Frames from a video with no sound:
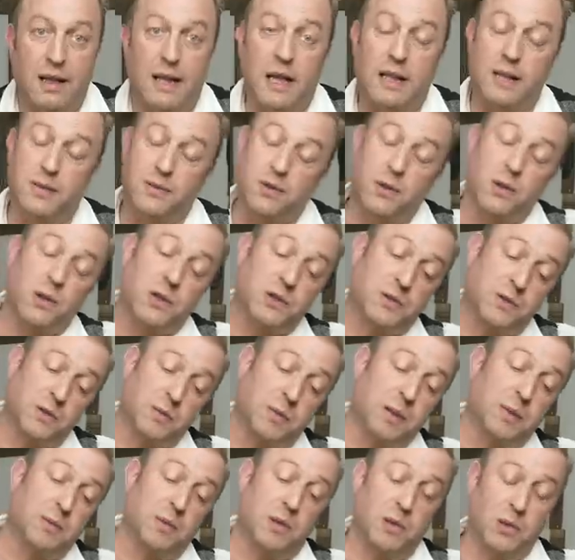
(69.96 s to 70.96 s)
And of course, for
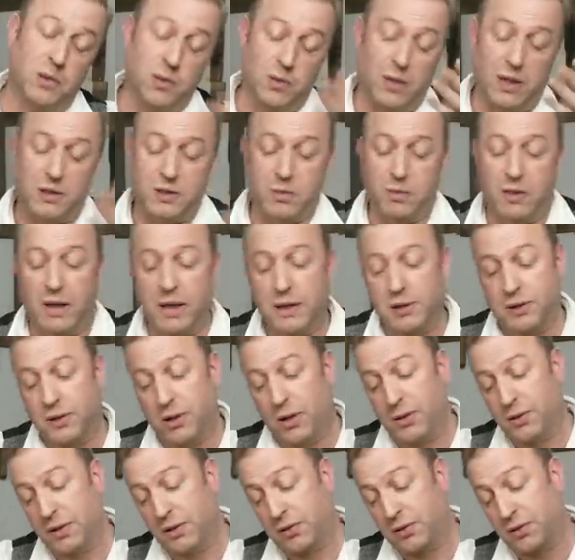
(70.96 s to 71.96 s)
people who watch my
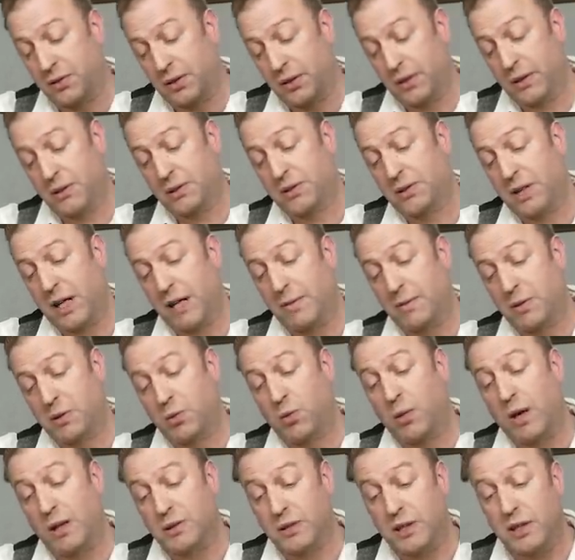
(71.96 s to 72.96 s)
show, this is a good time to
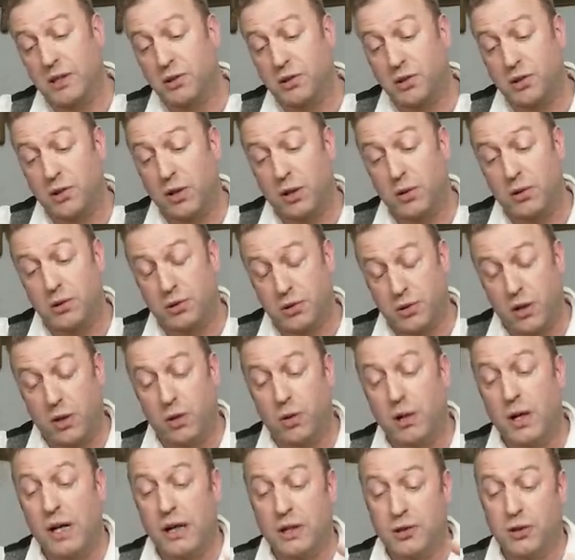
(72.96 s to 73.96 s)
watch his
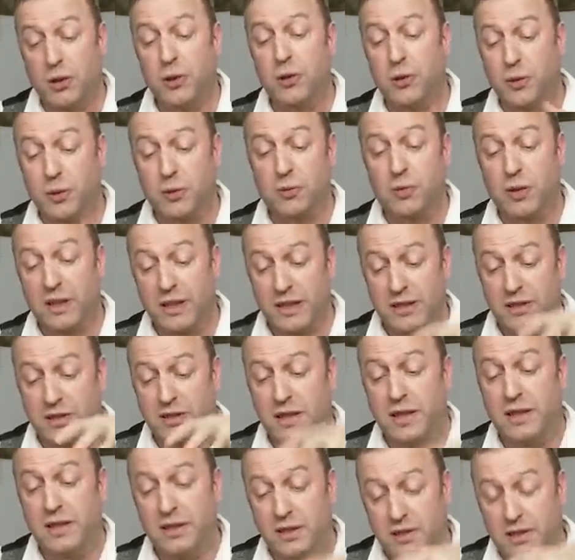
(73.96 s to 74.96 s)
show so you can really
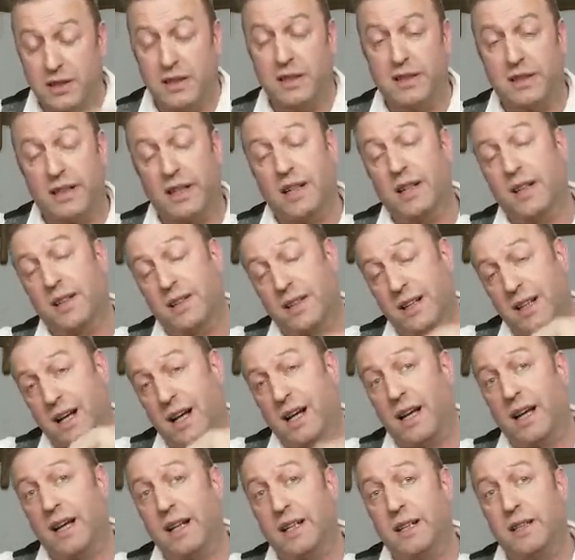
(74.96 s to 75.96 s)
see the detail that
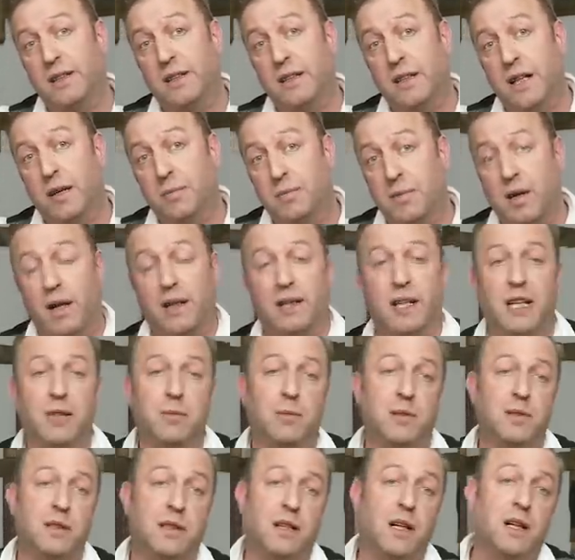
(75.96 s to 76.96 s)
I am not
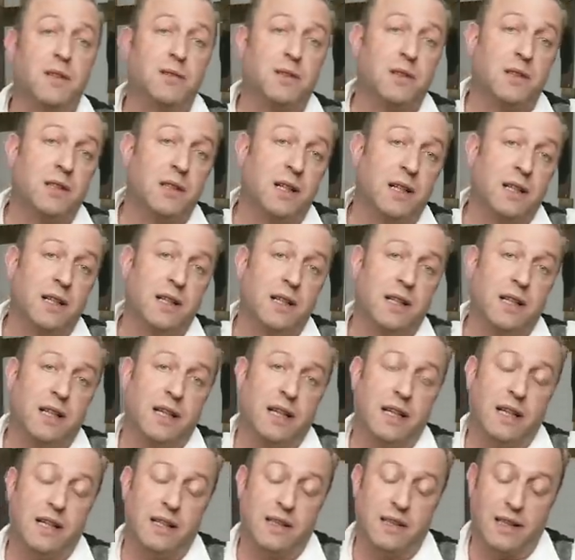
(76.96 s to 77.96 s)
able to cover
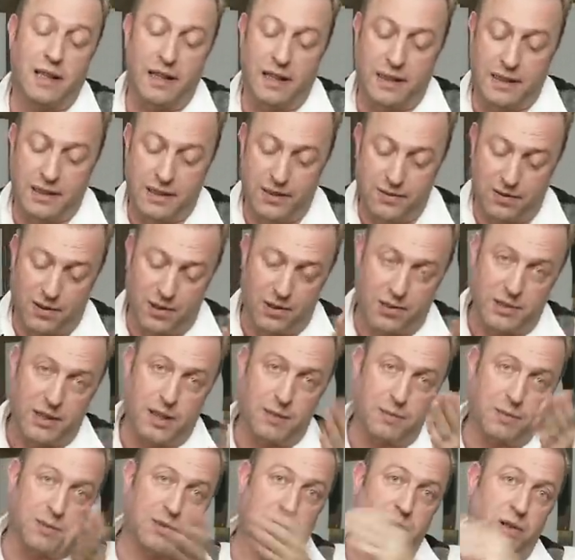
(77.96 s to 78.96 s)
in any of our
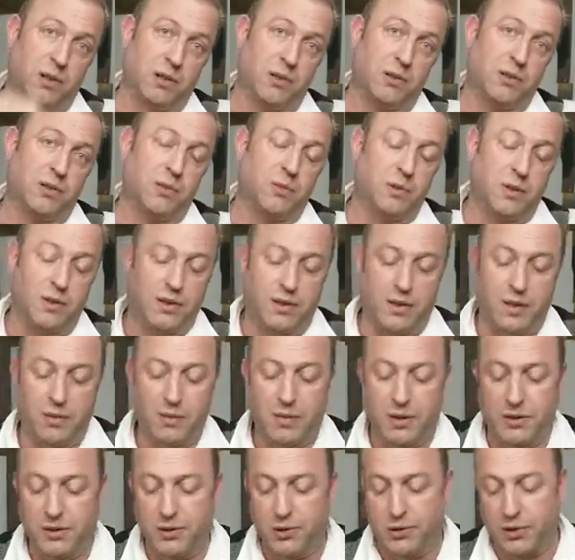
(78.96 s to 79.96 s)
episodes with the
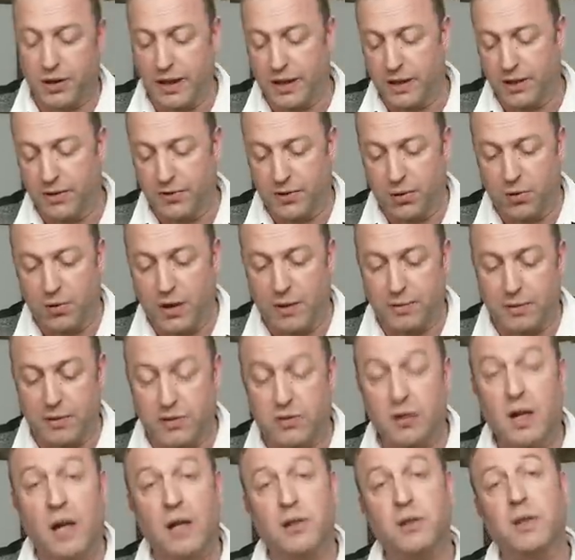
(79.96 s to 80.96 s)
minutiae of the
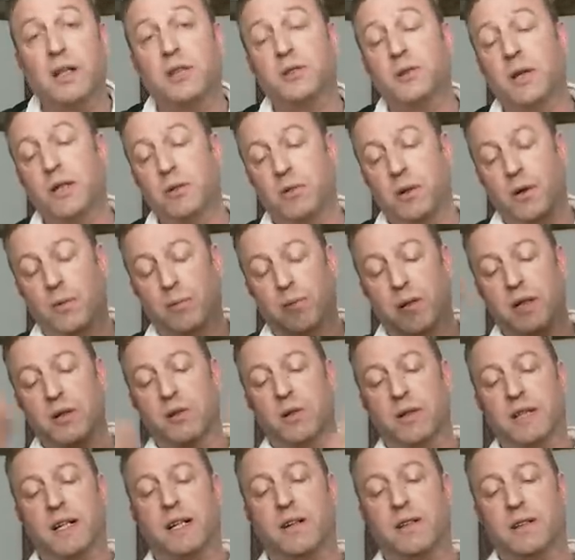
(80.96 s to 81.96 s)
weapons. So that's great. Well, bring
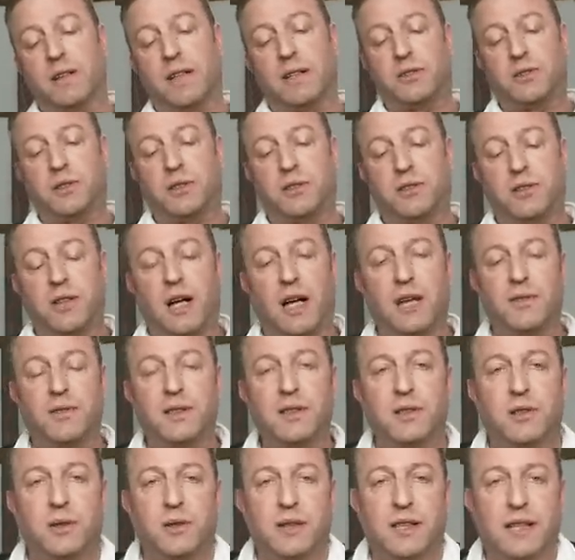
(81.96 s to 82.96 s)
one out and let's just dive
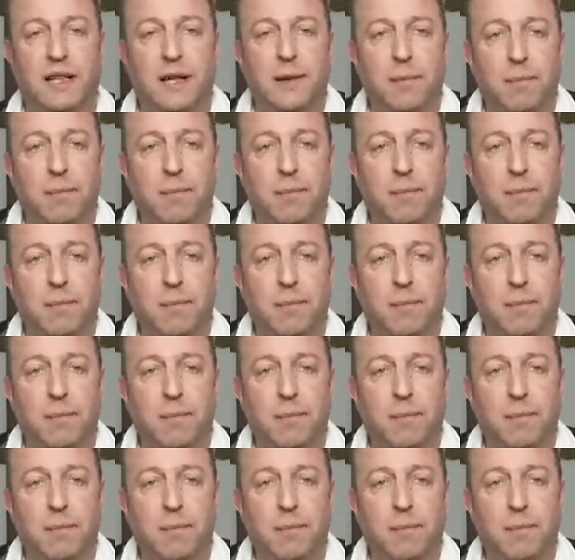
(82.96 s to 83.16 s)
into it,